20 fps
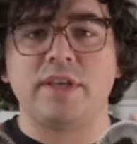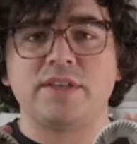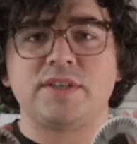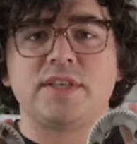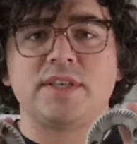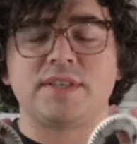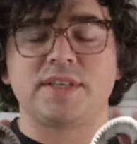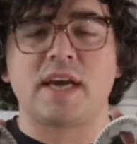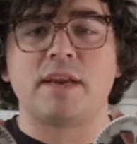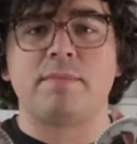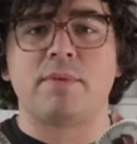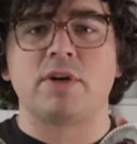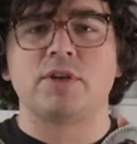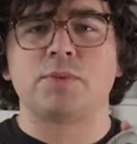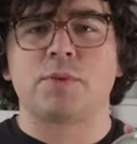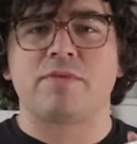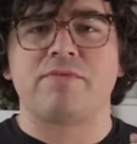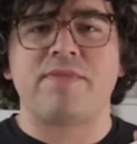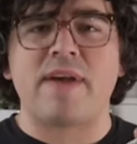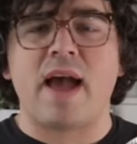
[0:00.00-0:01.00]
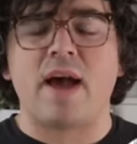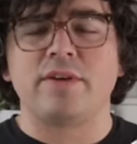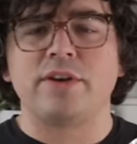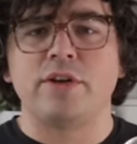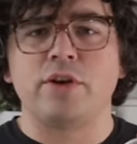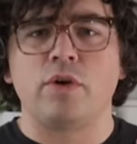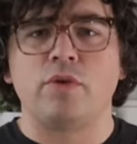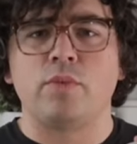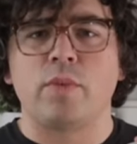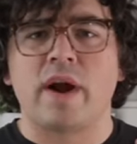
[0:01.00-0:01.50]
design burrs were found
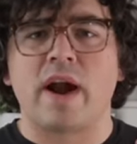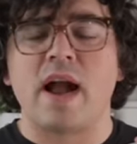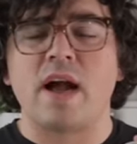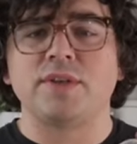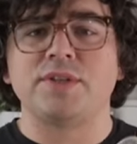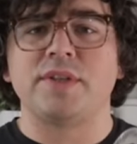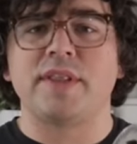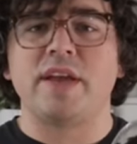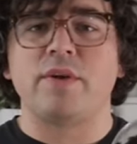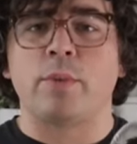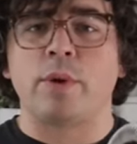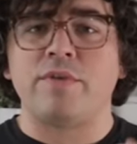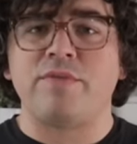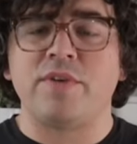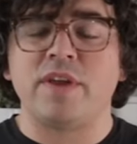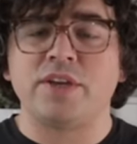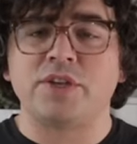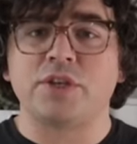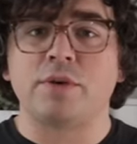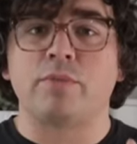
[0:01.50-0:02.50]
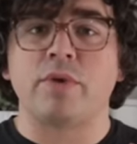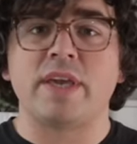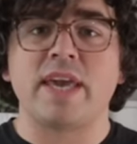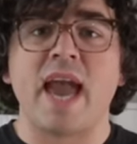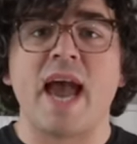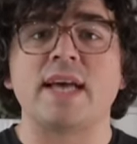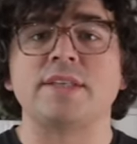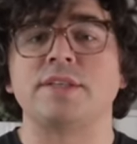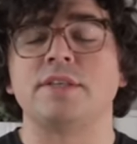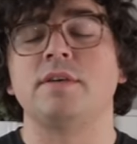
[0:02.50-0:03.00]
in an old warehouse, and they refinished them,
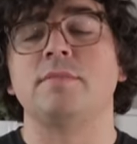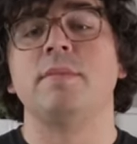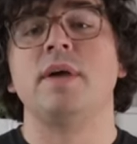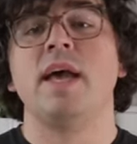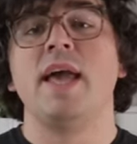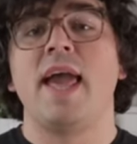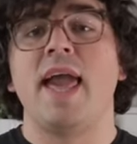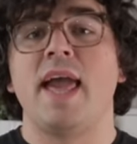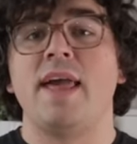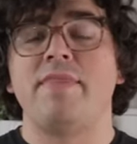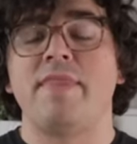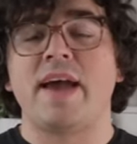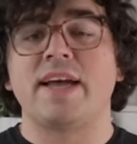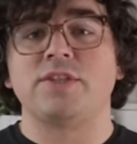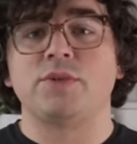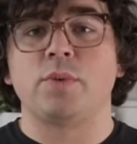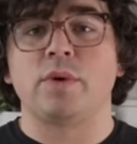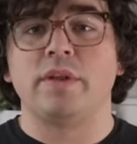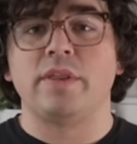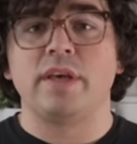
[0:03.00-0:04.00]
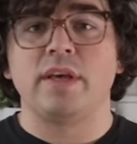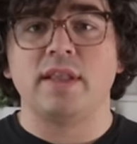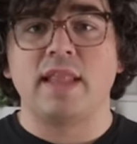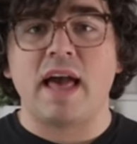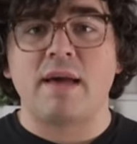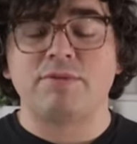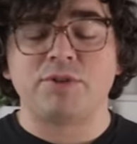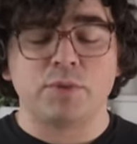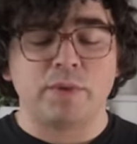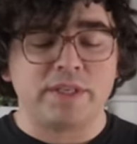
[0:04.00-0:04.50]
recast them, and that's where the
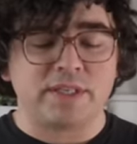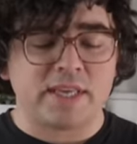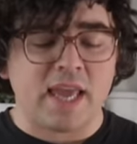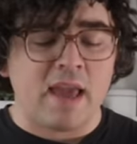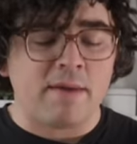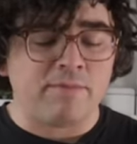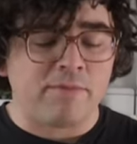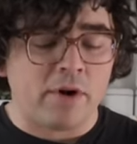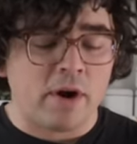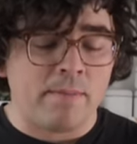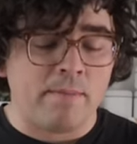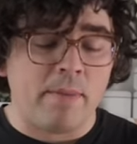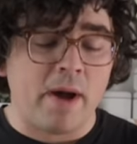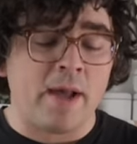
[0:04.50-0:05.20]
Lab Sweets came from.